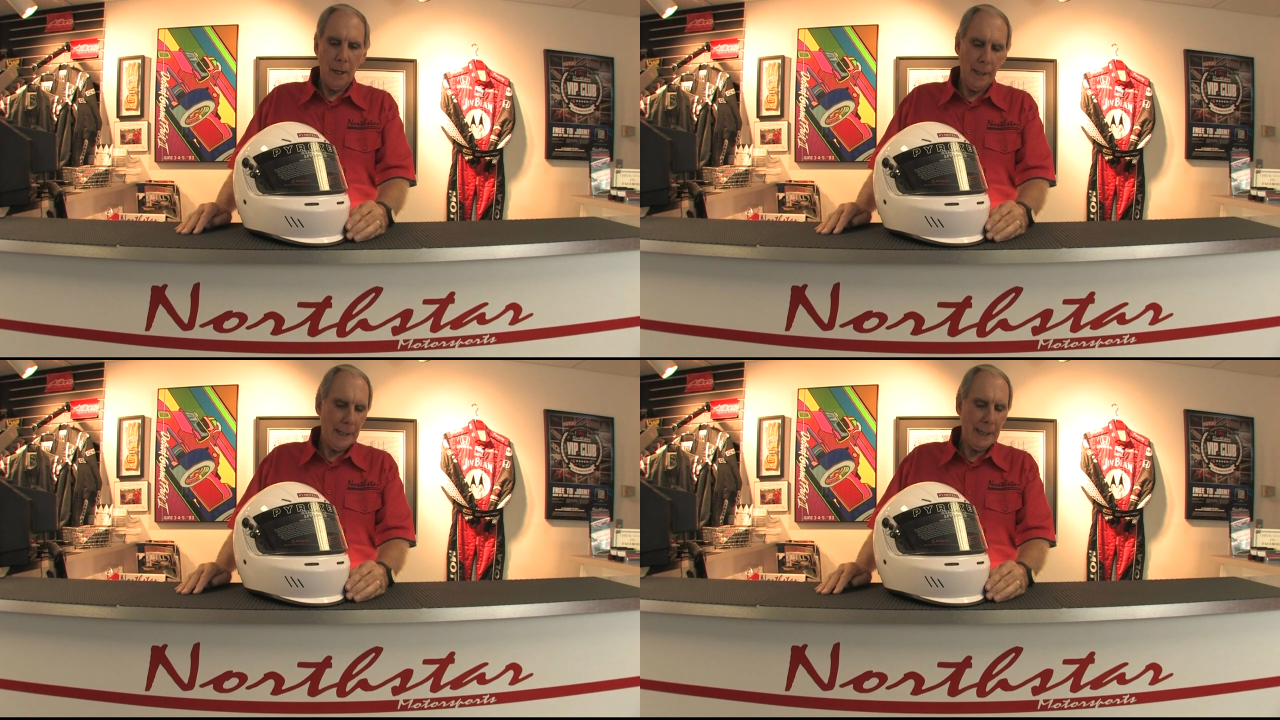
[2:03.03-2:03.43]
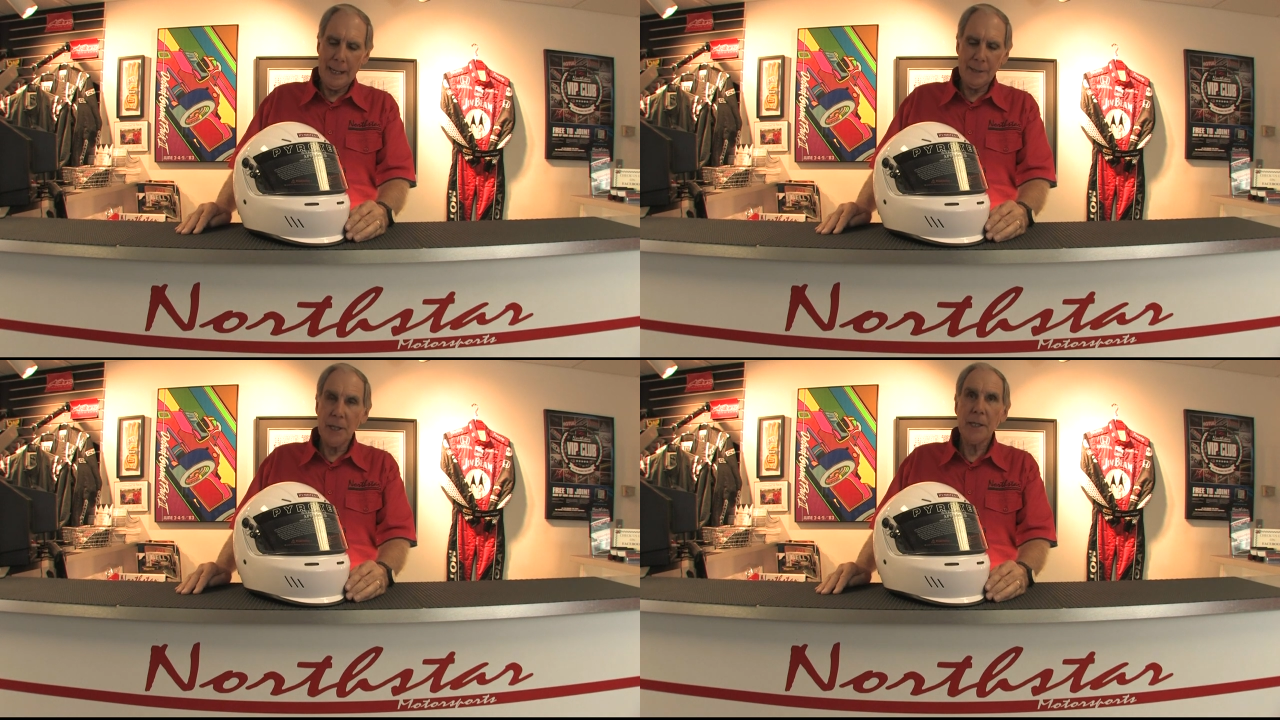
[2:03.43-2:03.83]

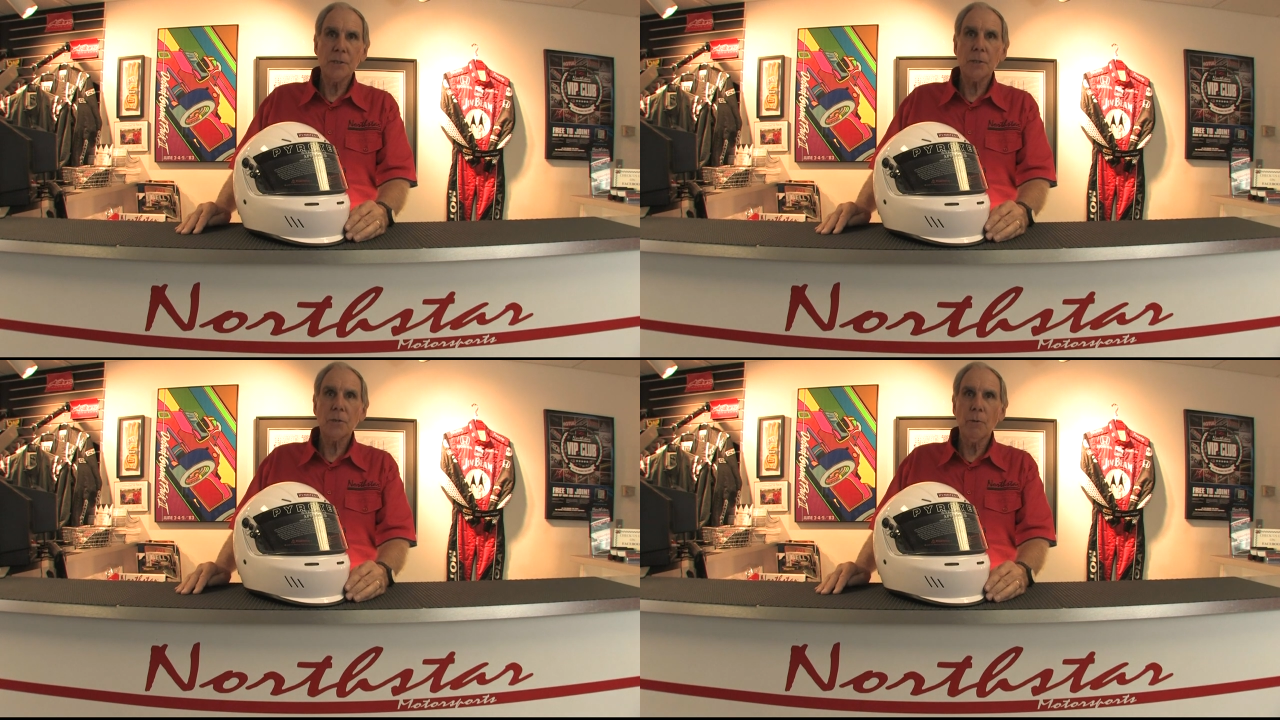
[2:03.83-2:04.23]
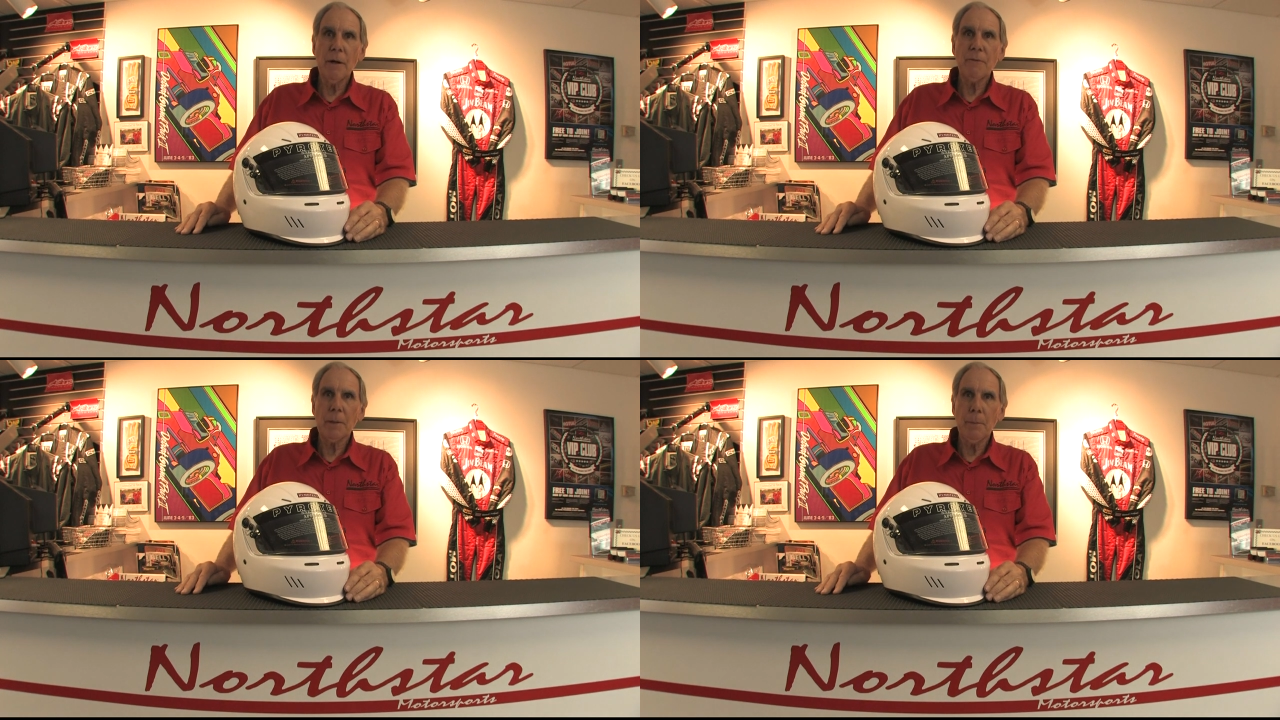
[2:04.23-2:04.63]
I think it's a
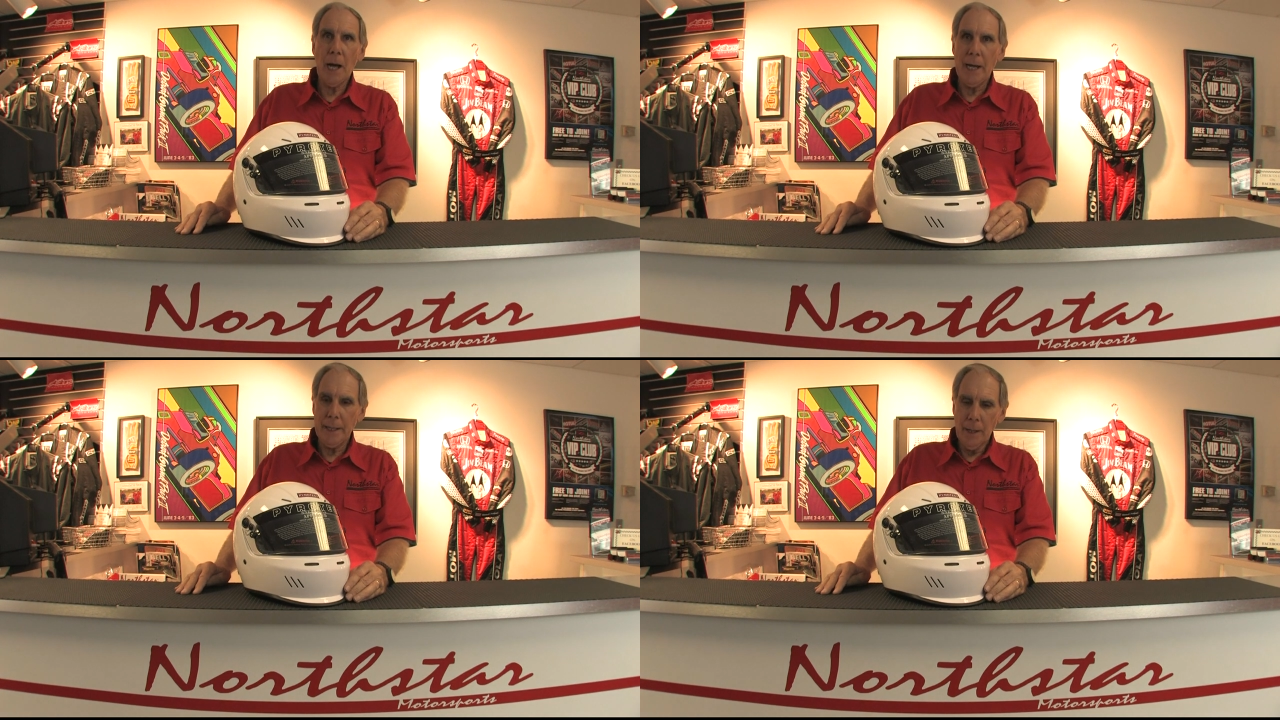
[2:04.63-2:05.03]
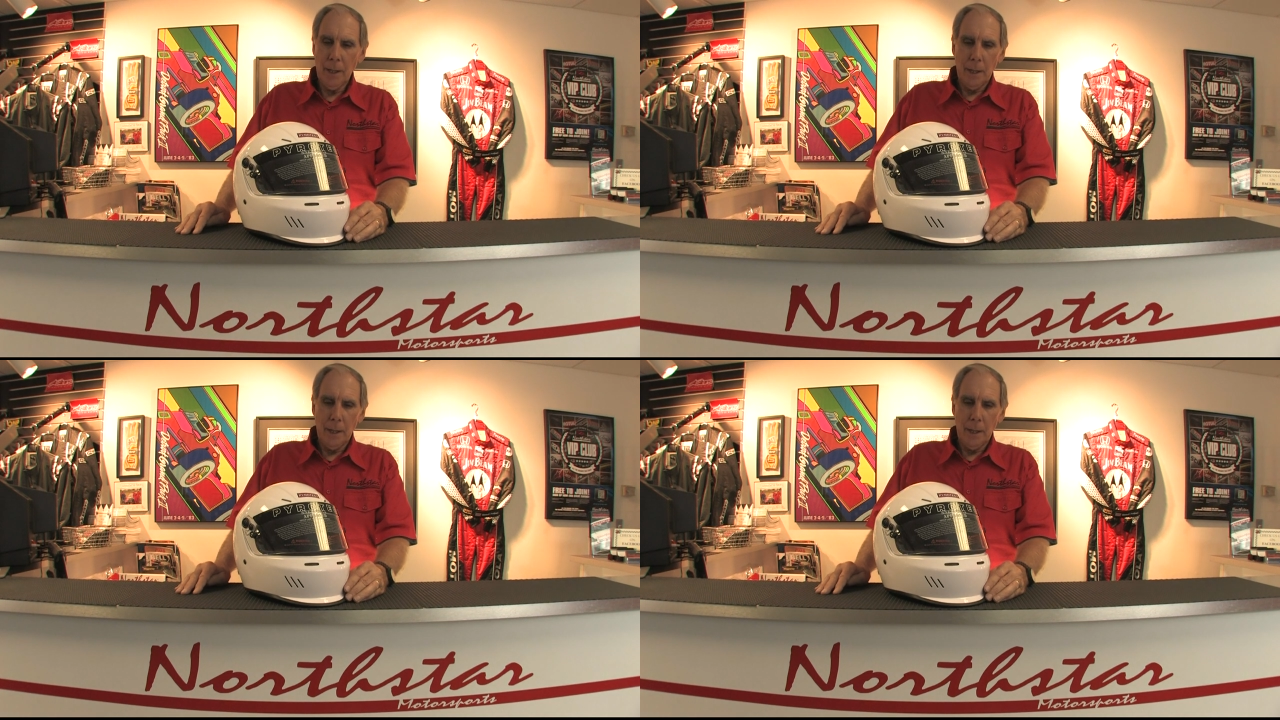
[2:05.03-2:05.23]
terrific buy.